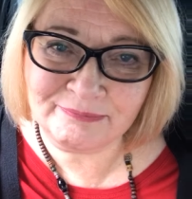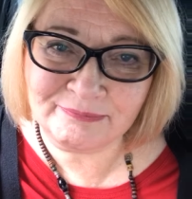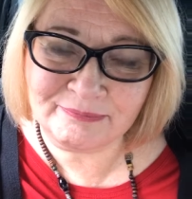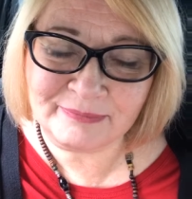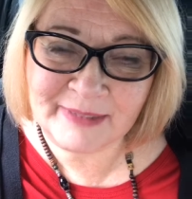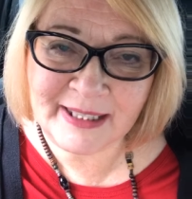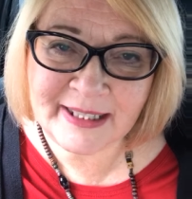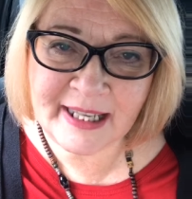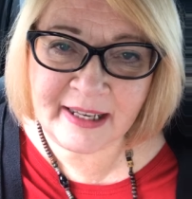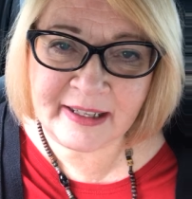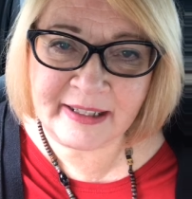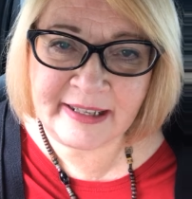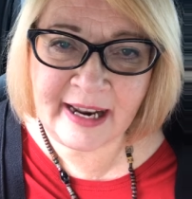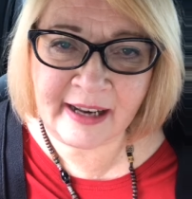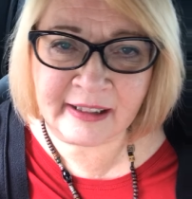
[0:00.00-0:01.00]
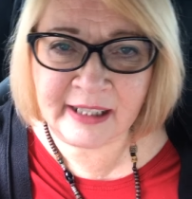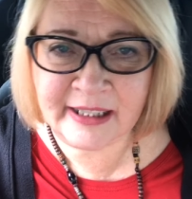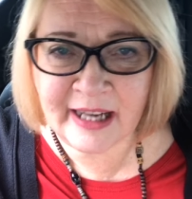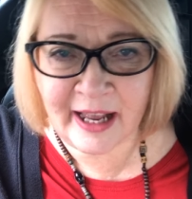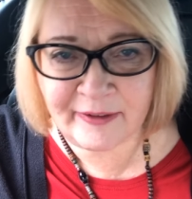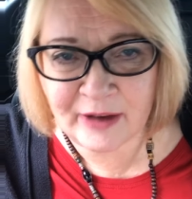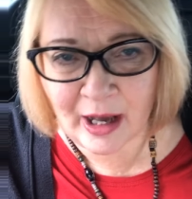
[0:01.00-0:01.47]
Let's get connected.
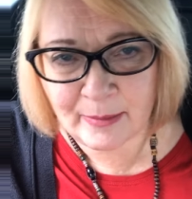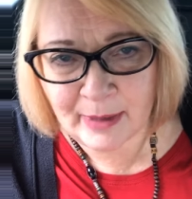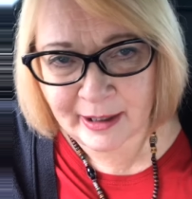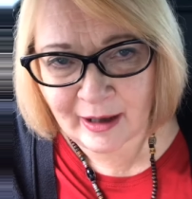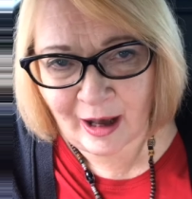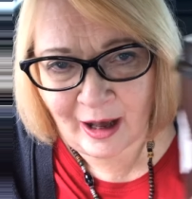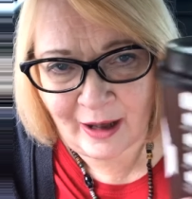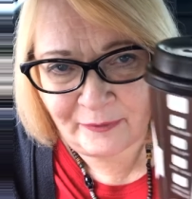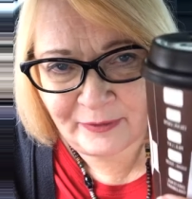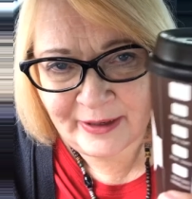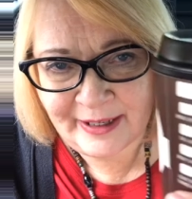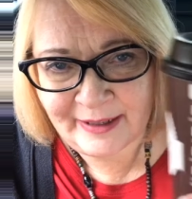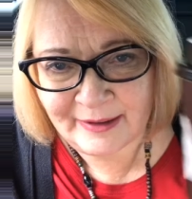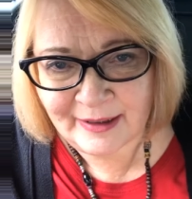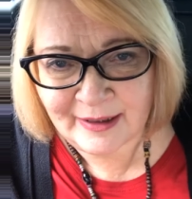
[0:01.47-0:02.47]
I've got my coffee.